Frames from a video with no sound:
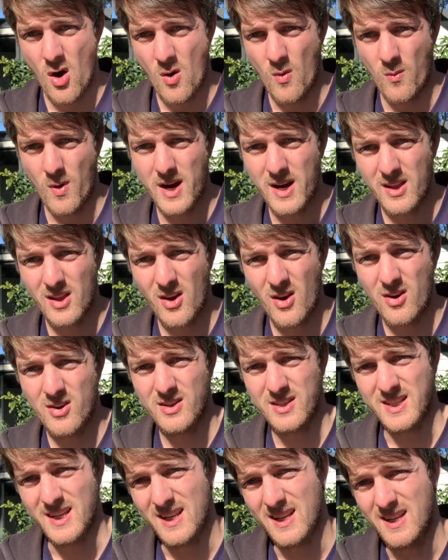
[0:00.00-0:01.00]
One of
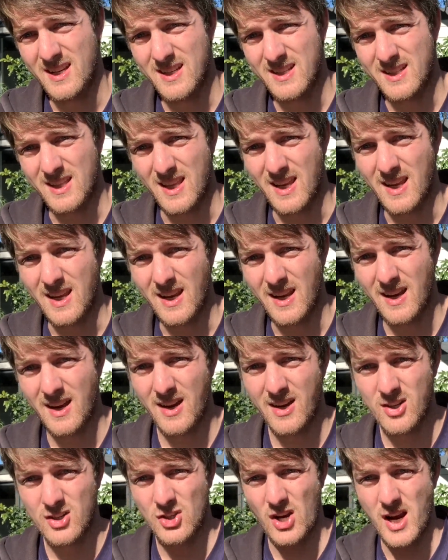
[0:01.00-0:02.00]
those is the
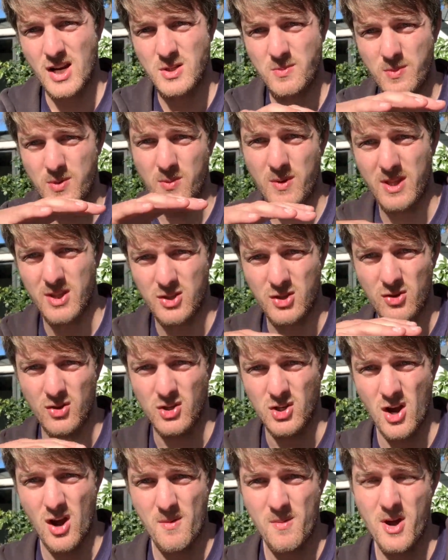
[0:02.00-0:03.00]
change between the two
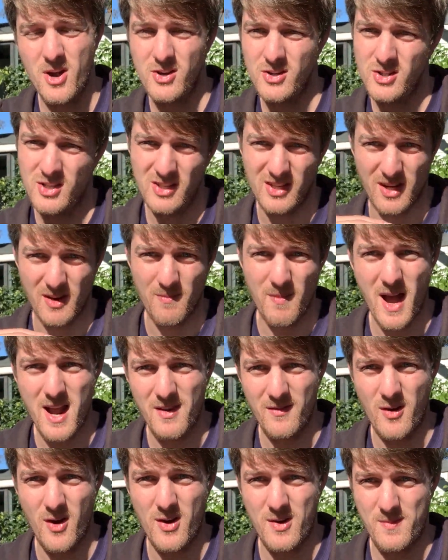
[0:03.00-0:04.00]
turbos. You may
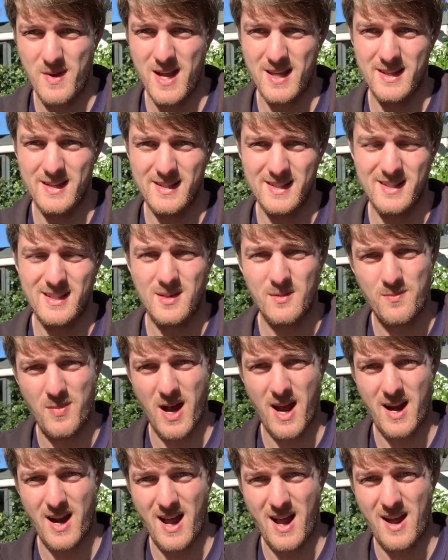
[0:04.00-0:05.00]
have heard about this,
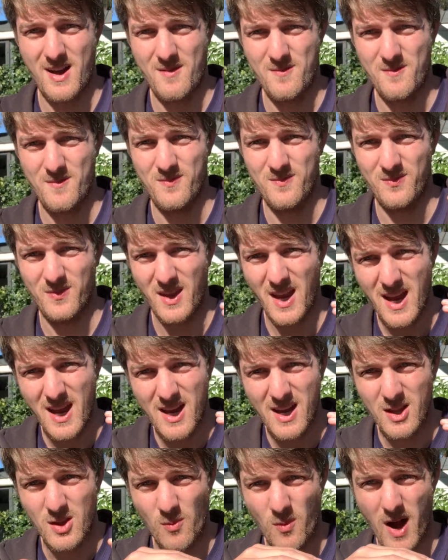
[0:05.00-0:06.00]
but
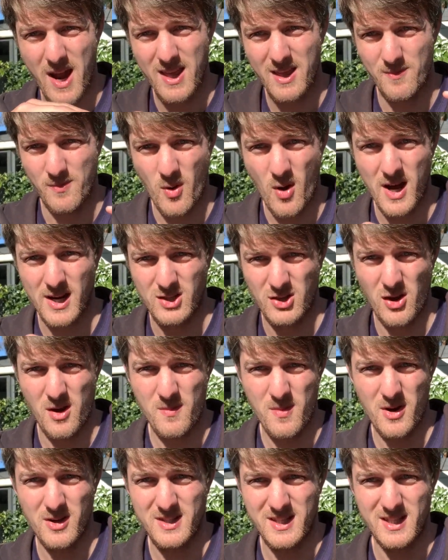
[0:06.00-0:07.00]
the way the
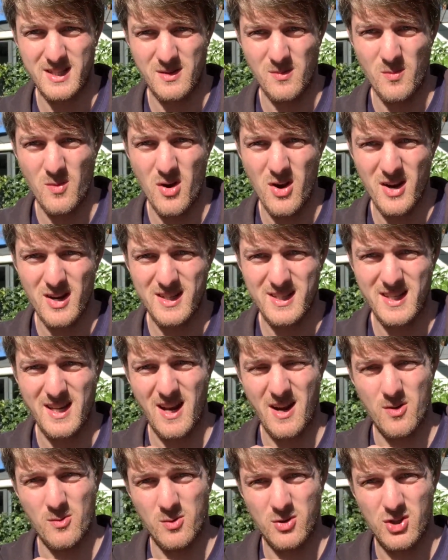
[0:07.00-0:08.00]
bi-turbo system works,
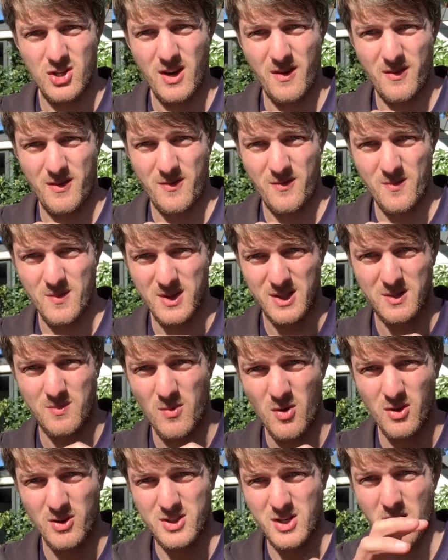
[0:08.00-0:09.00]
it'll shift from the
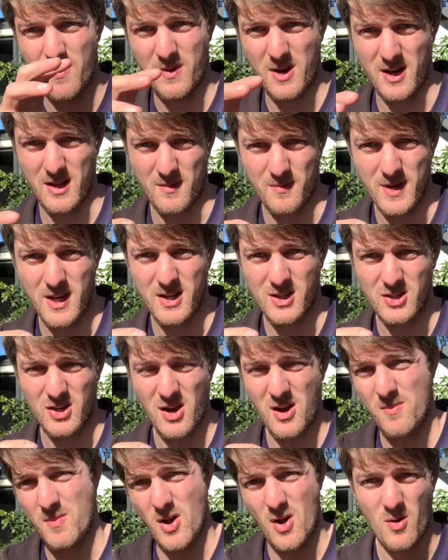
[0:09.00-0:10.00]
smaller turbo to the bigger
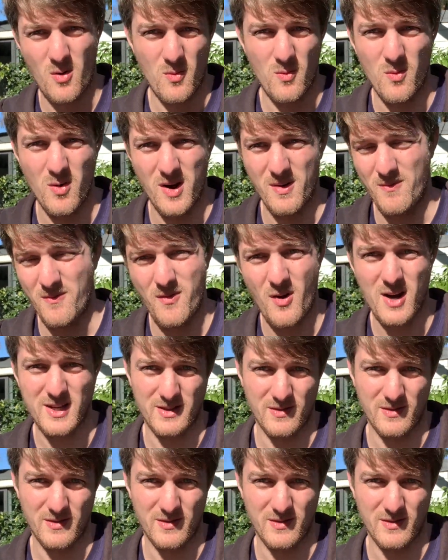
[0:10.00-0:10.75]
turbo, or vice